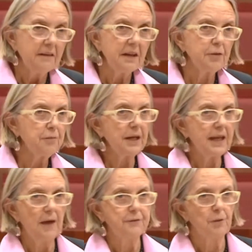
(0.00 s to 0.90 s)
Now, you
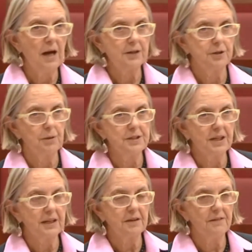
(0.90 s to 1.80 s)
really have to argue when you
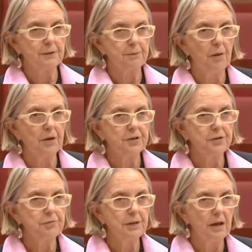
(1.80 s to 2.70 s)
get to this point and
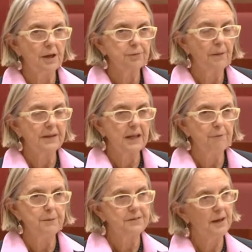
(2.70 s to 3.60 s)
you realise what the
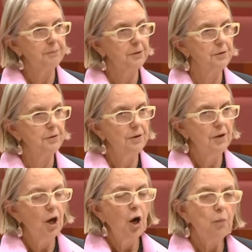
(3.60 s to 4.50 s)
government's up to.
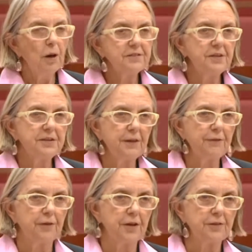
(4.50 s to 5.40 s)
What's the
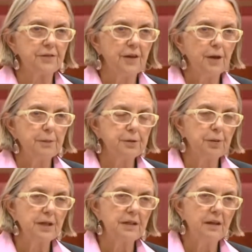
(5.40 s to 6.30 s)
difference
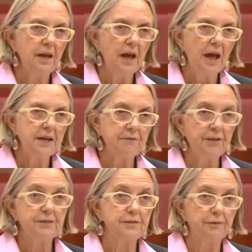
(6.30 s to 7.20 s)
between an
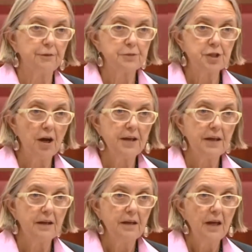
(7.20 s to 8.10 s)
investor from
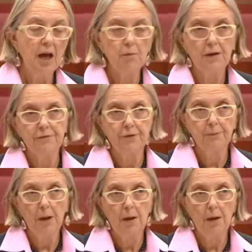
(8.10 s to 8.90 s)
China and one from